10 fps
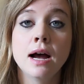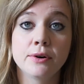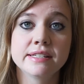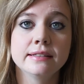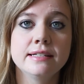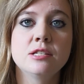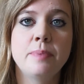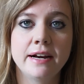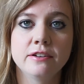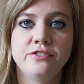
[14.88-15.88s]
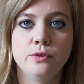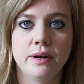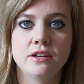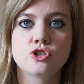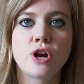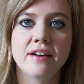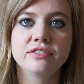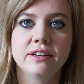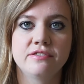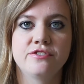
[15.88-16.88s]
I recently spent a few weeks
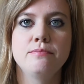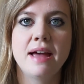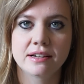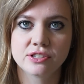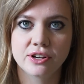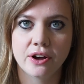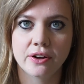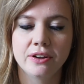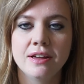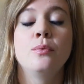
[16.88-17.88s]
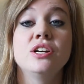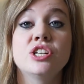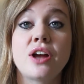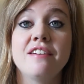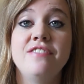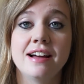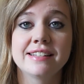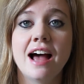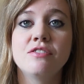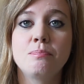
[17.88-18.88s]
traveling through Mexico, which I found
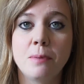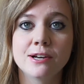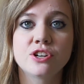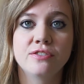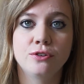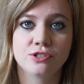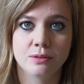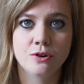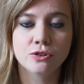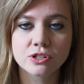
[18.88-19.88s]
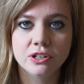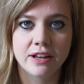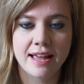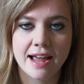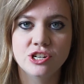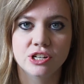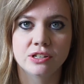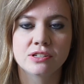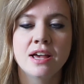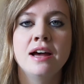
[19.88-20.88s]
to have a bunch of awesome haunted
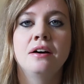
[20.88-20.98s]
locations.